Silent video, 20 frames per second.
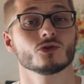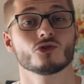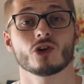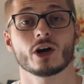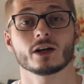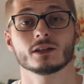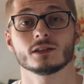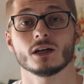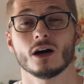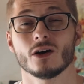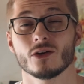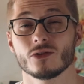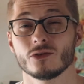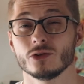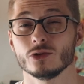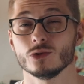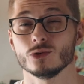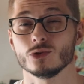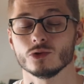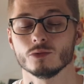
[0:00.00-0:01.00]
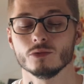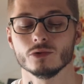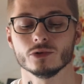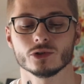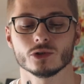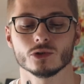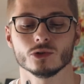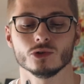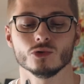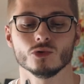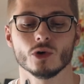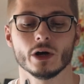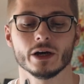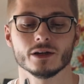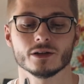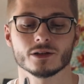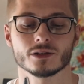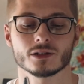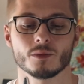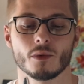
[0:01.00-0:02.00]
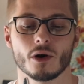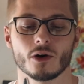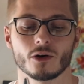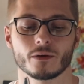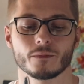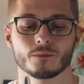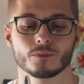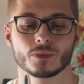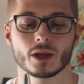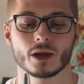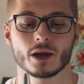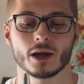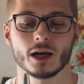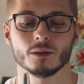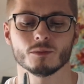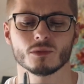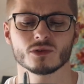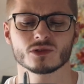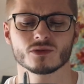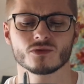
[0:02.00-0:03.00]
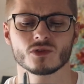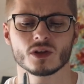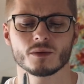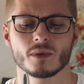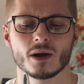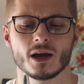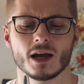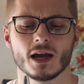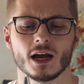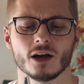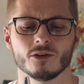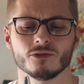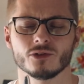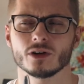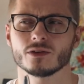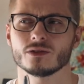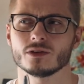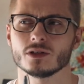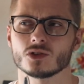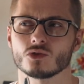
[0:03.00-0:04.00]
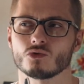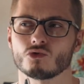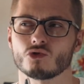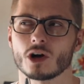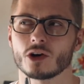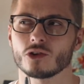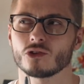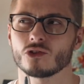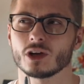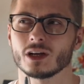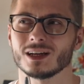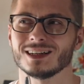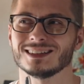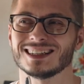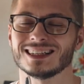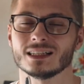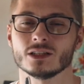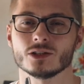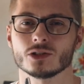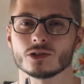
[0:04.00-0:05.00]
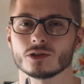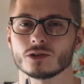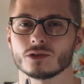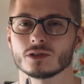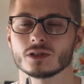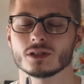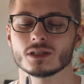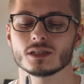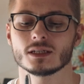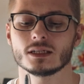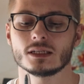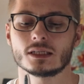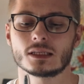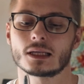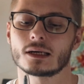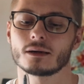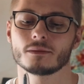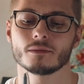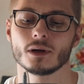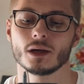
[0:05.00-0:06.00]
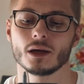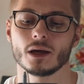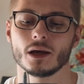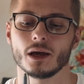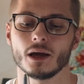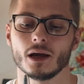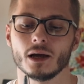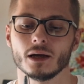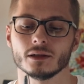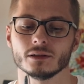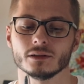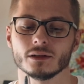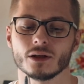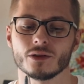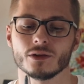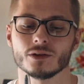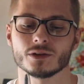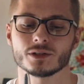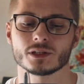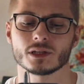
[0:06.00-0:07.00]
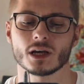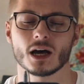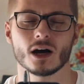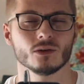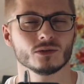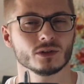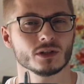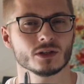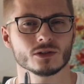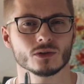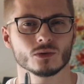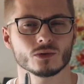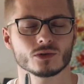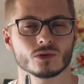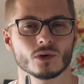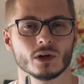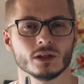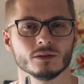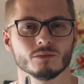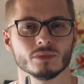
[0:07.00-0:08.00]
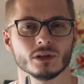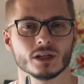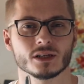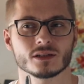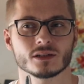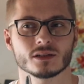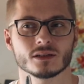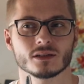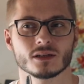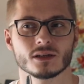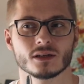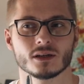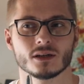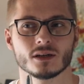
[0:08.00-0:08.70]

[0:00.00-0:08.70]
checked other YouTubers who do ASMR, and most of them have got this rush and uncertainty in them, and the sound is also unpleasant